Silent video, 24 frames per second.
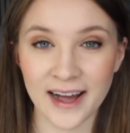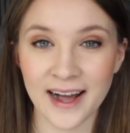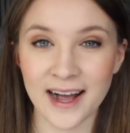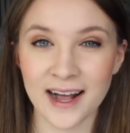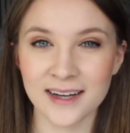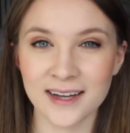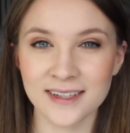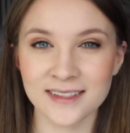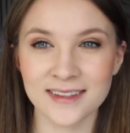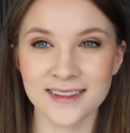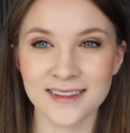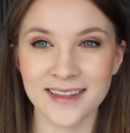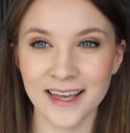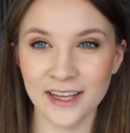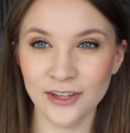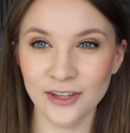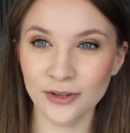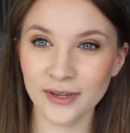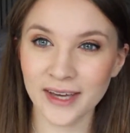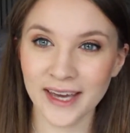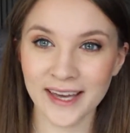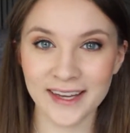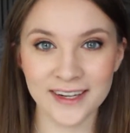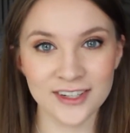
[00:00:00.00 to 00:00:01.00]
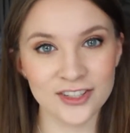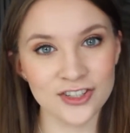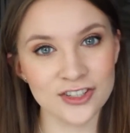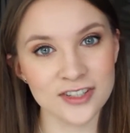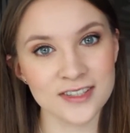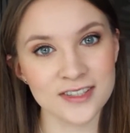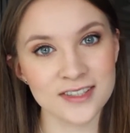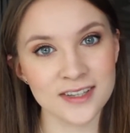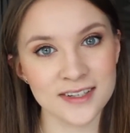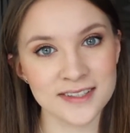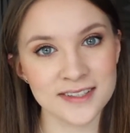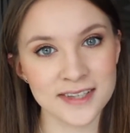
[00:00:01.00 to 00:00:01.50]
and then you kind of
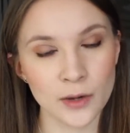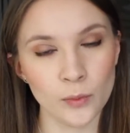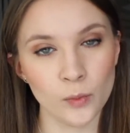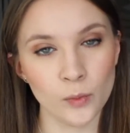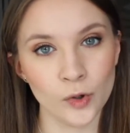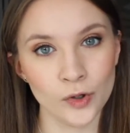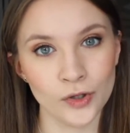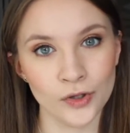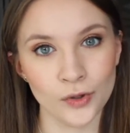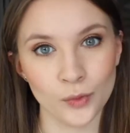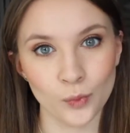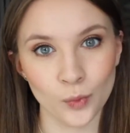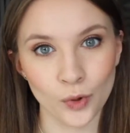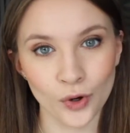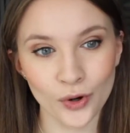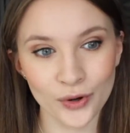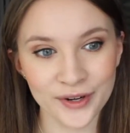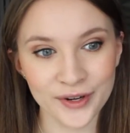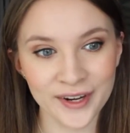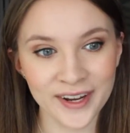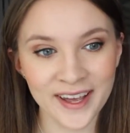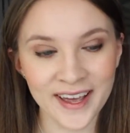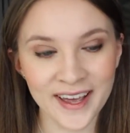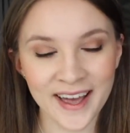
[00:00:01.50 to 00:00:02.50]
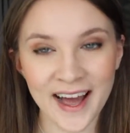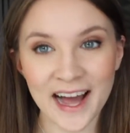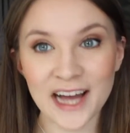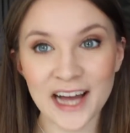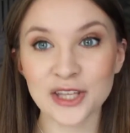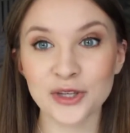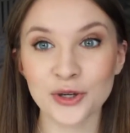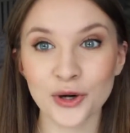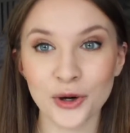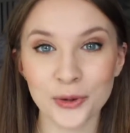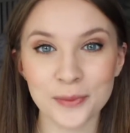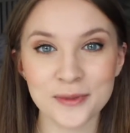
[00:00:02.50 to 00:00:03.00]
just suss out what you want
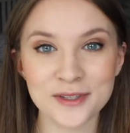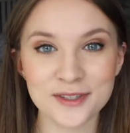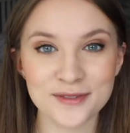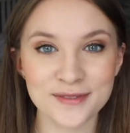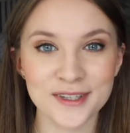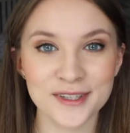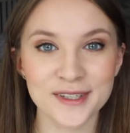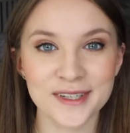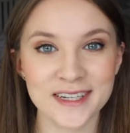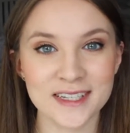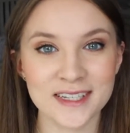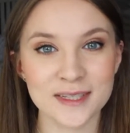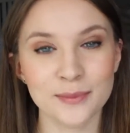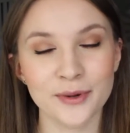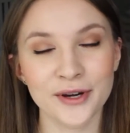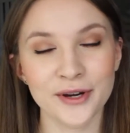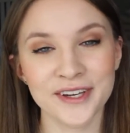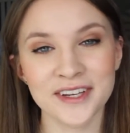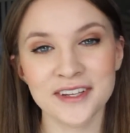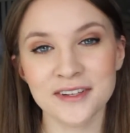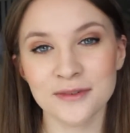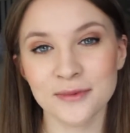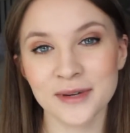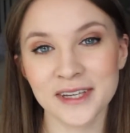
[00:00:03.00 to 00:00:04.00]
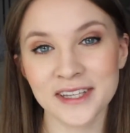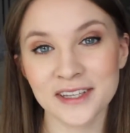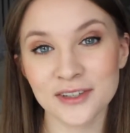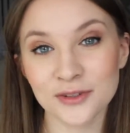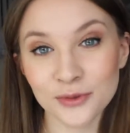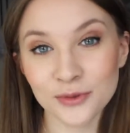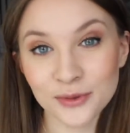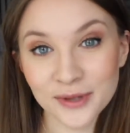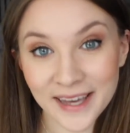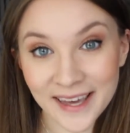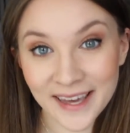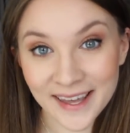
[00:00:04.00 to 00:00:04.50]
and you almost feel disappointed when you
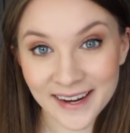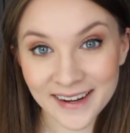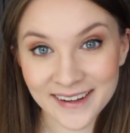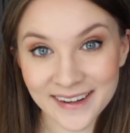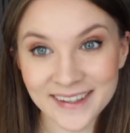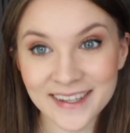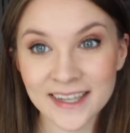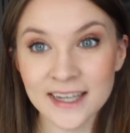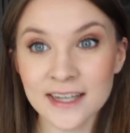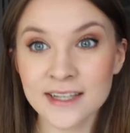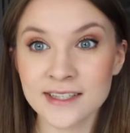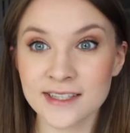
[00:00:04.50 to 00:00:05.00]
don't get it.